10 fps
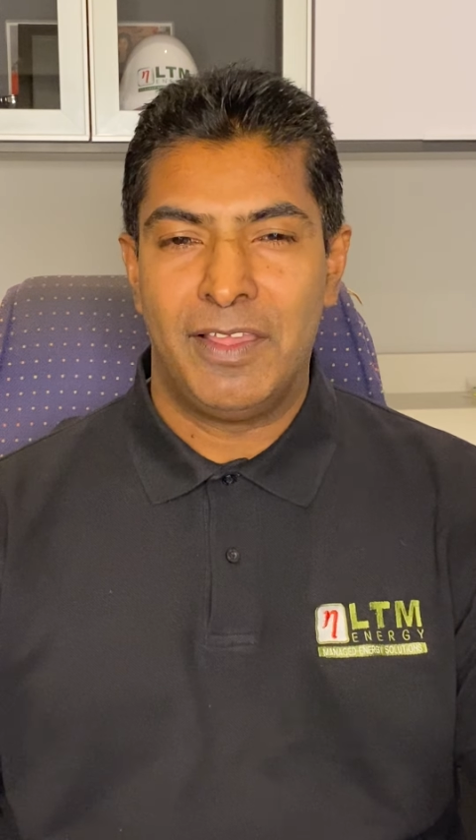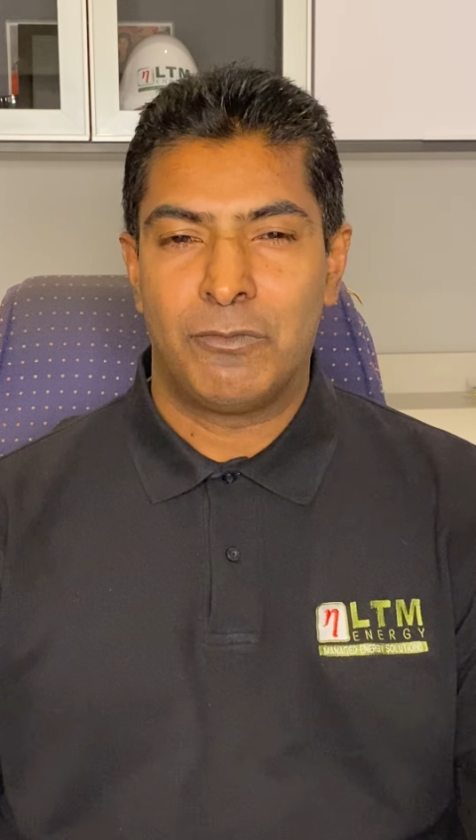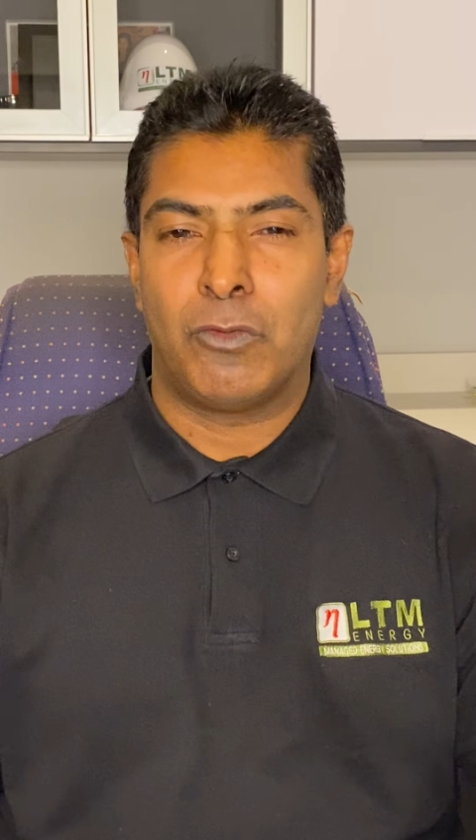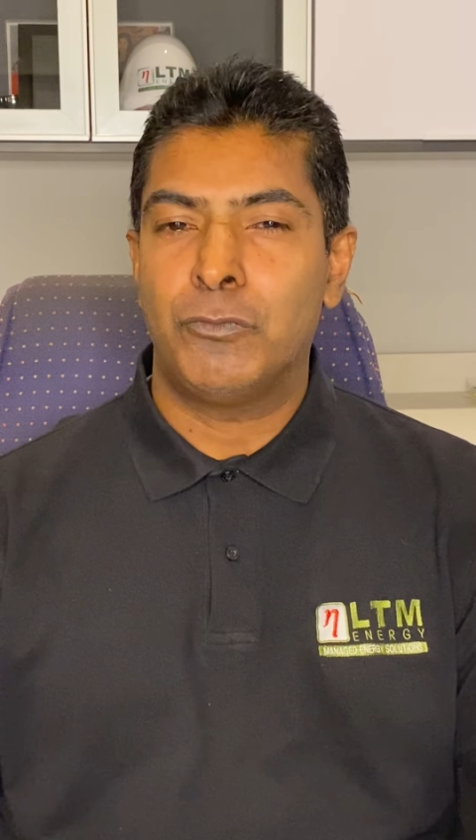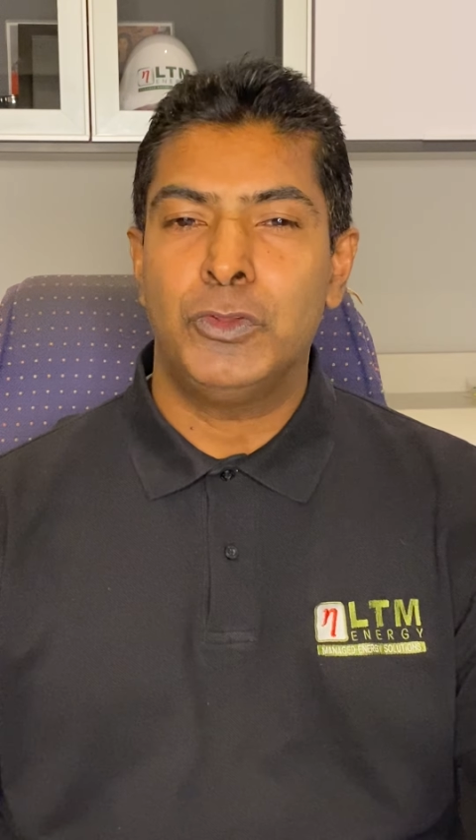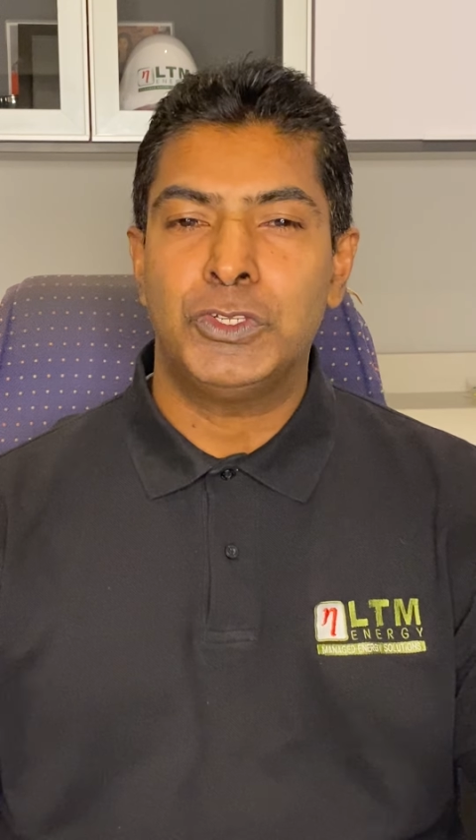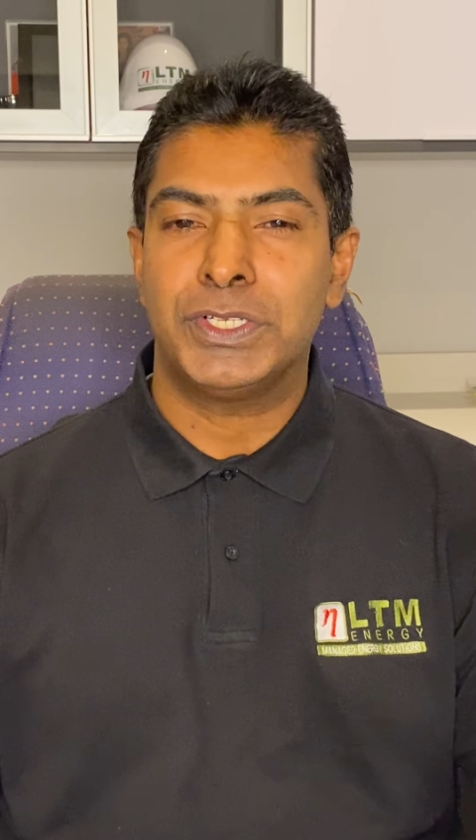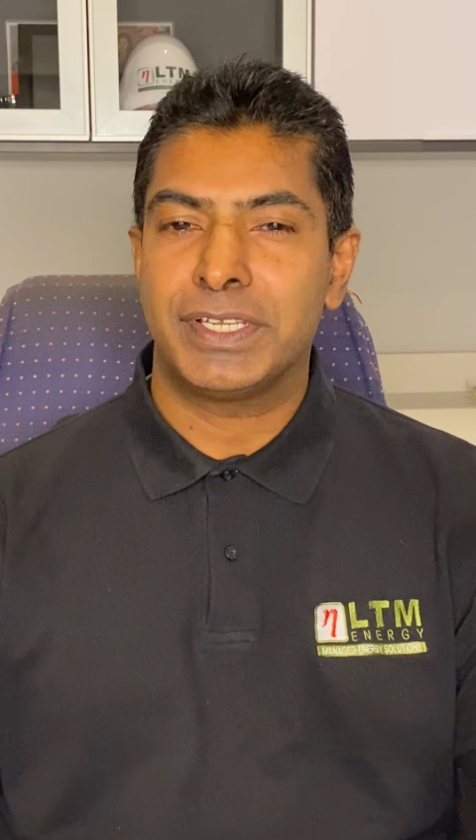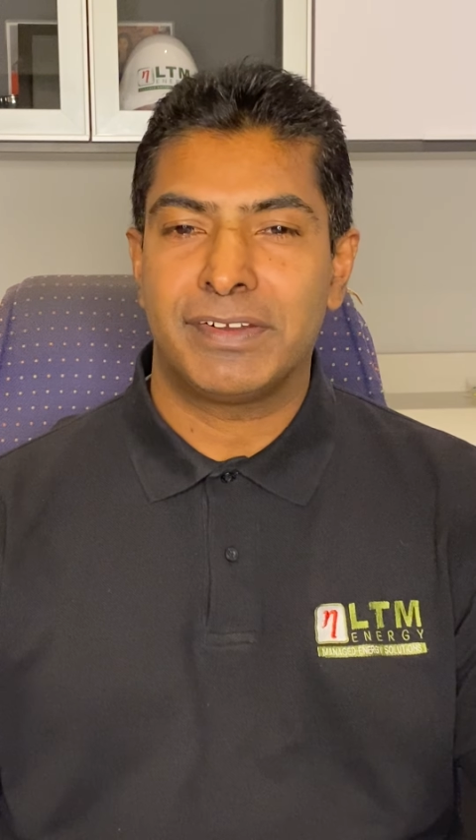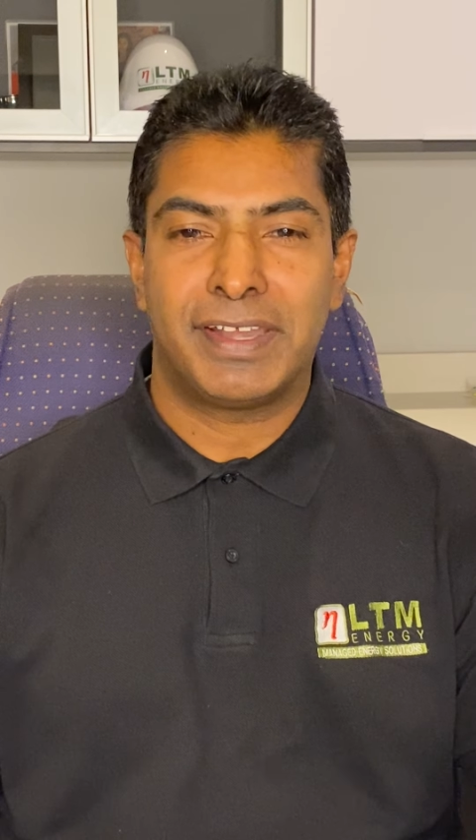for
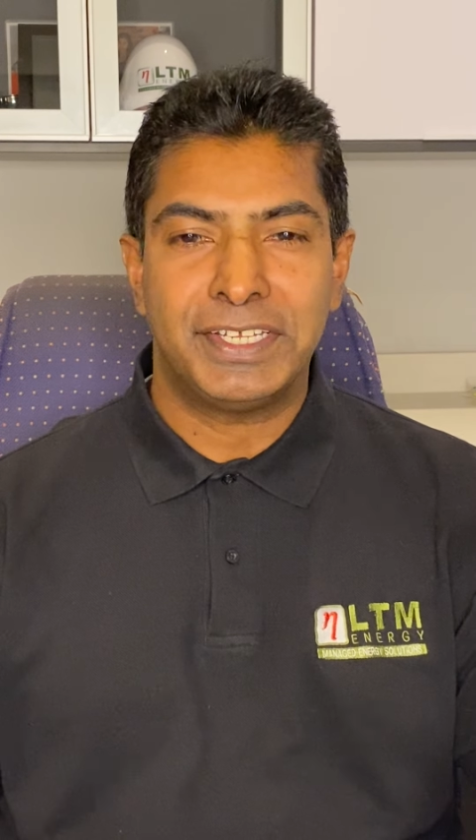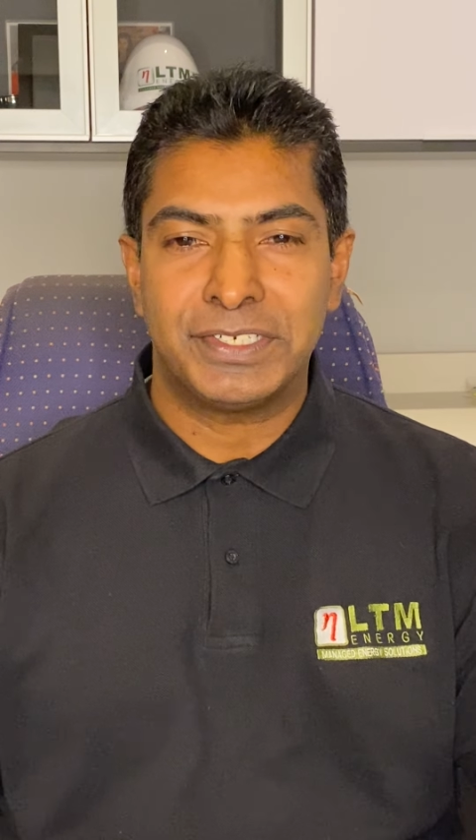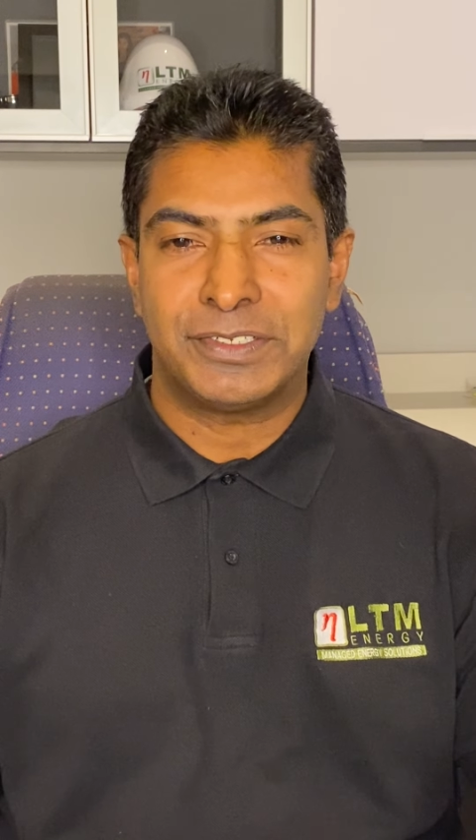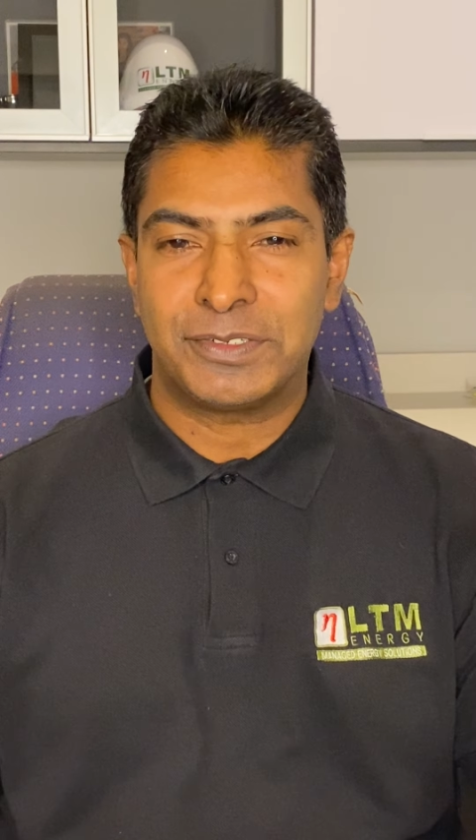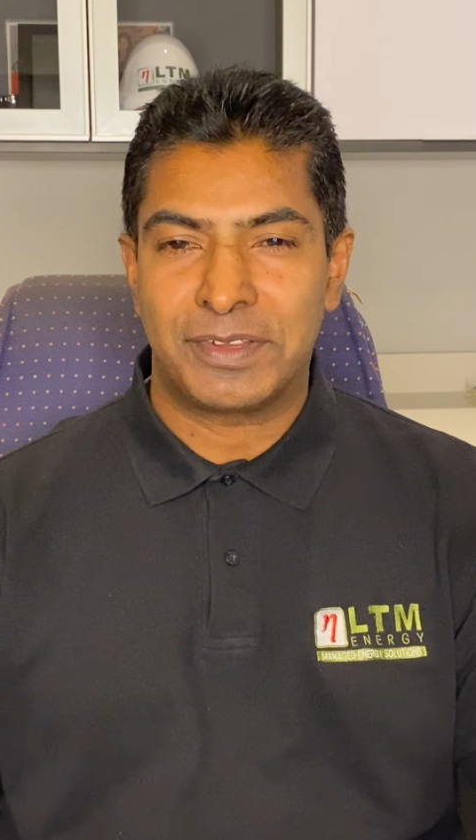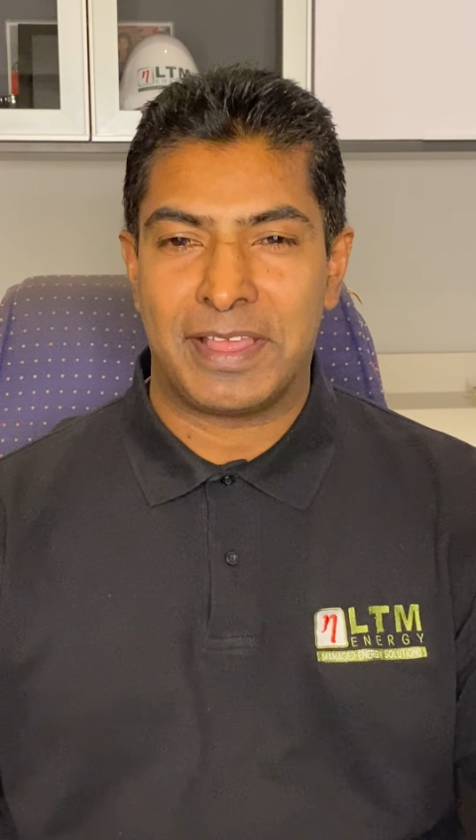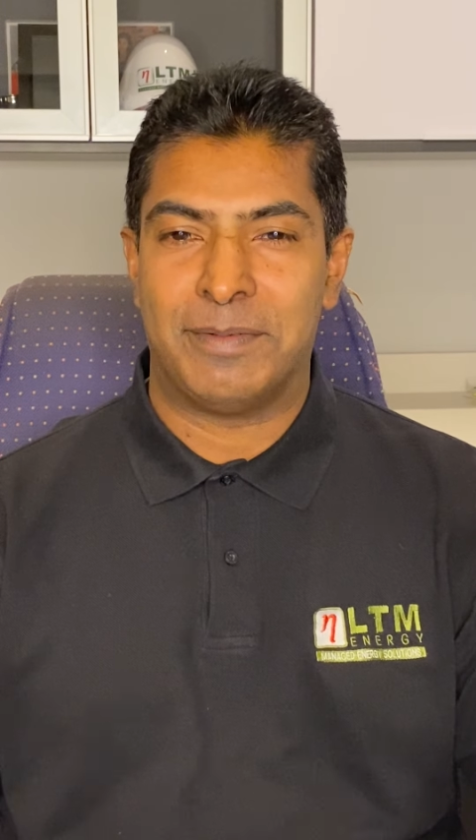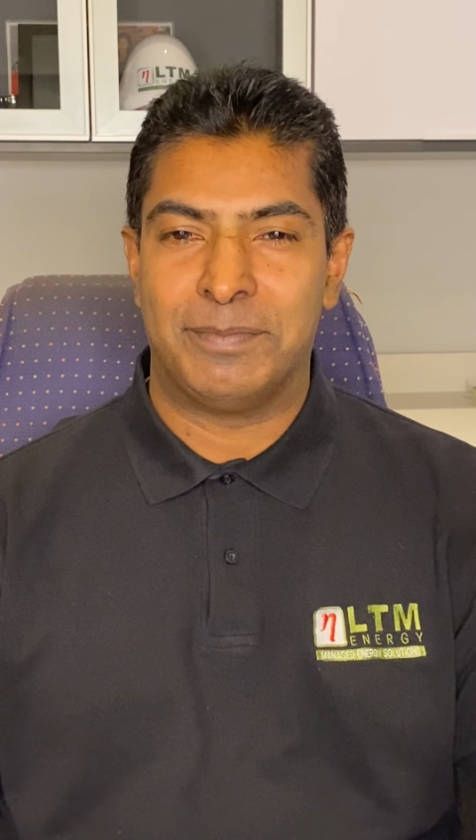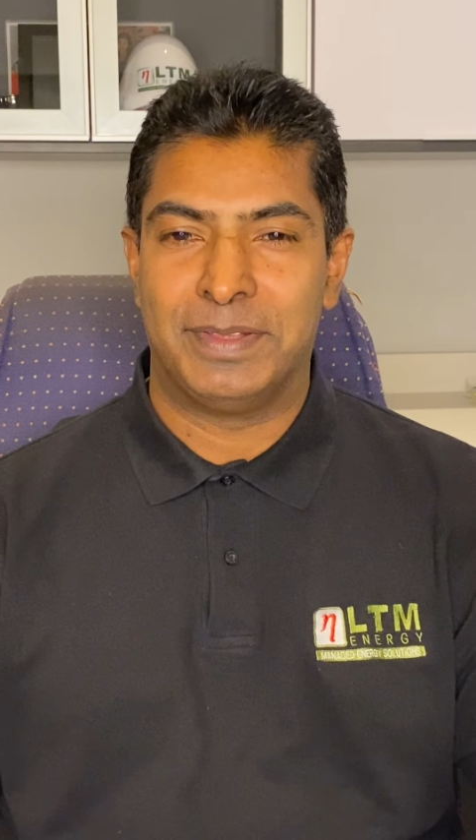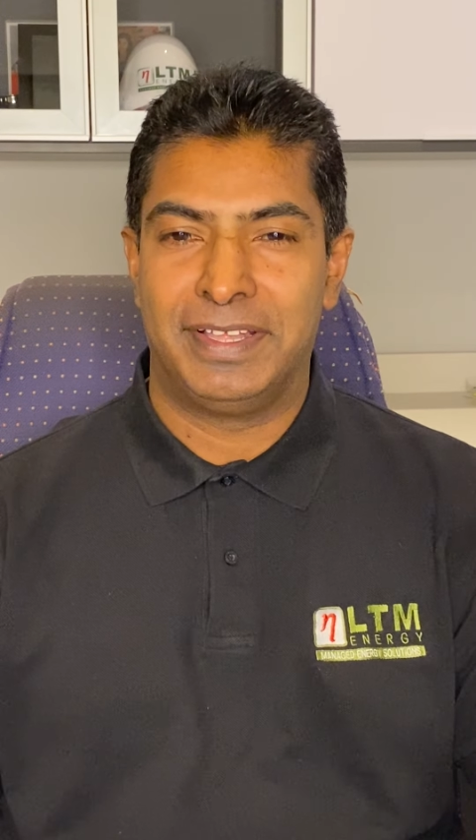future generations to
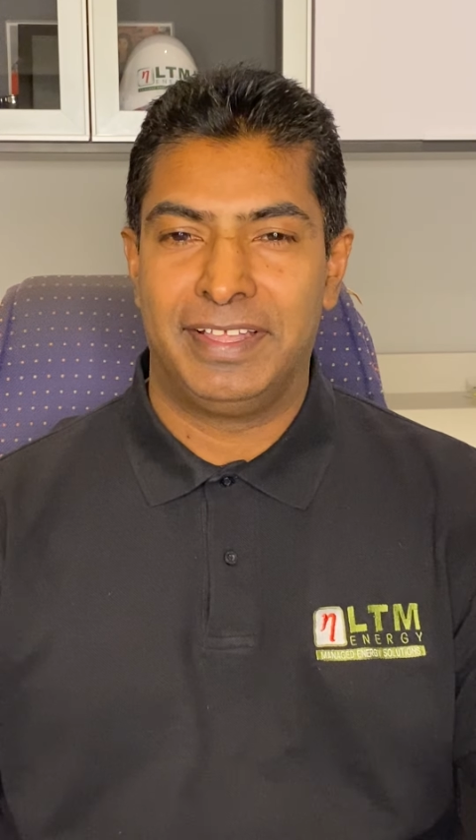come.